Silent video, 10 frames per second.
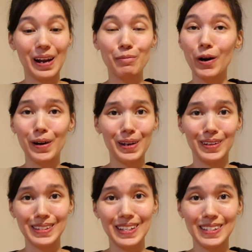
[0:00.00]
I'm already
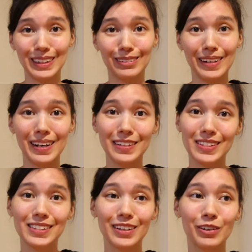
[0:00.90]
on season three, and I
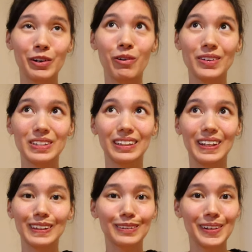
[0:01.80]
just started rewatching
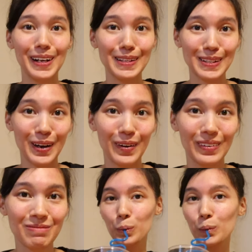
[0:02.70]
like three days ago.